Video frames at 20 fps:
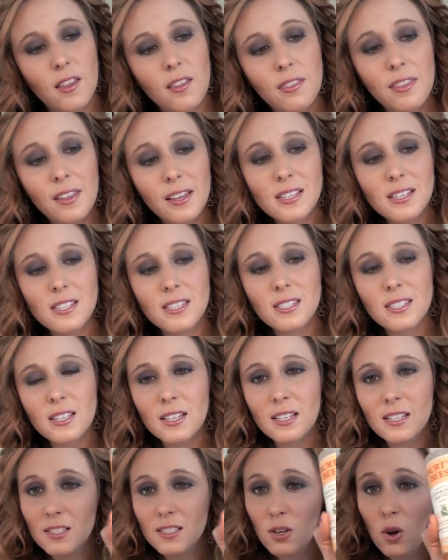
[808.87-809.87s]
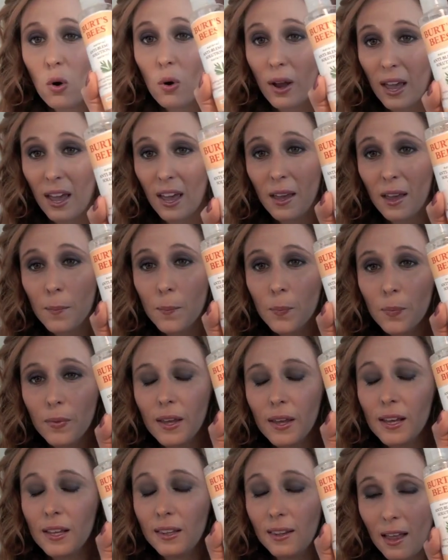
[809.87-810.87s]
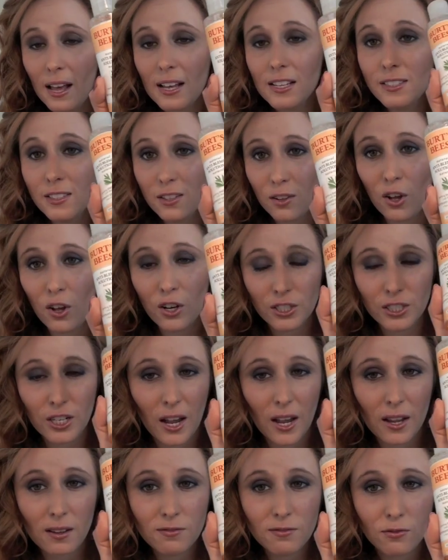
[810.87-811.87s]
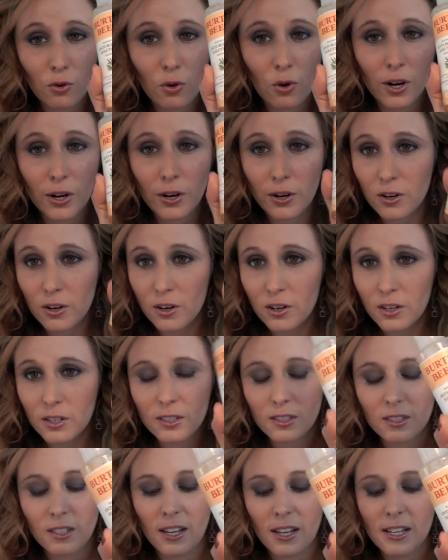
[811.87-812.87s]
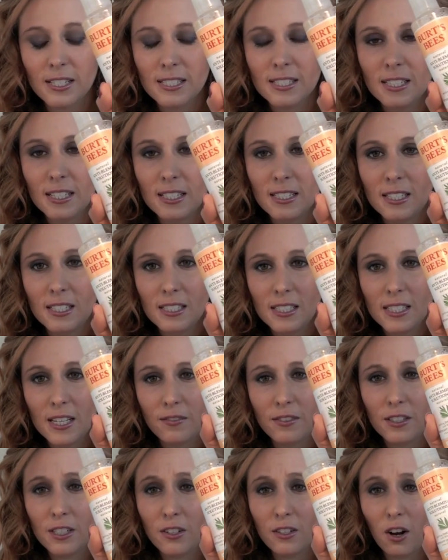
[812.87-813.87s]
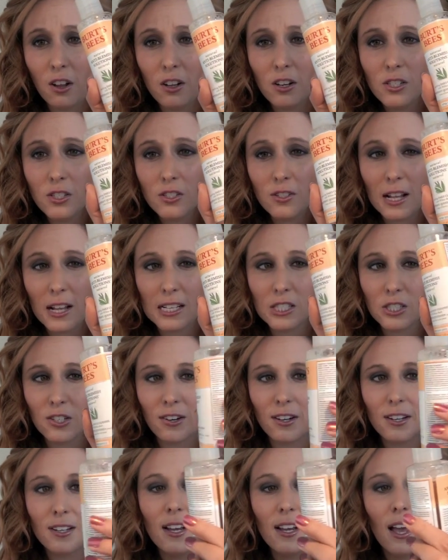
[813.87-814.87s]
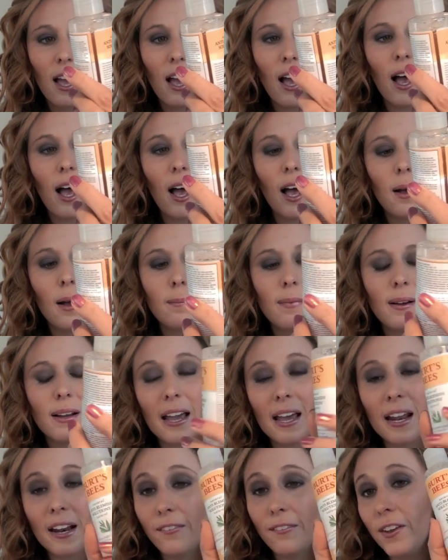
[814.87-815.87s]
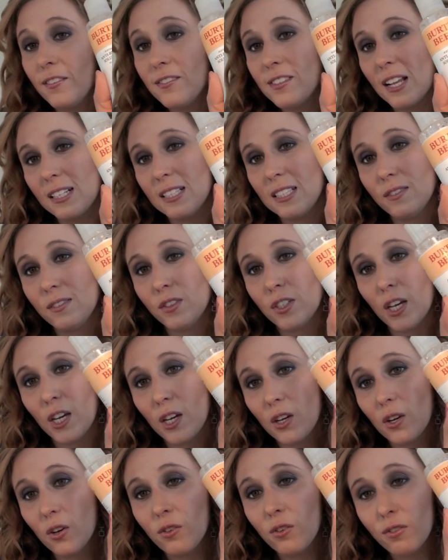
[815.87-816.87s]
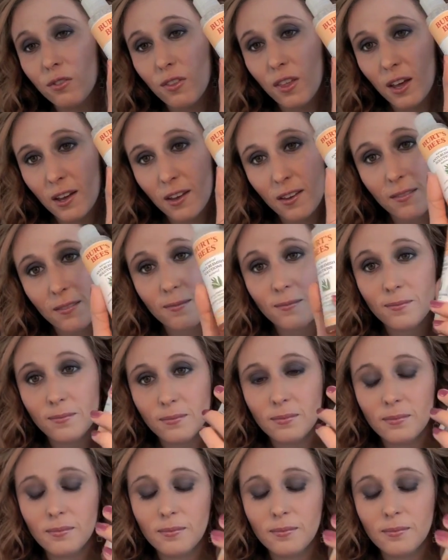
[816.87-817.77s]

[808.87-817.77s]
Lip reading: This is okay. It lasts a long time for your $16, $17, so that's good. Again, if you have sensitive skin, then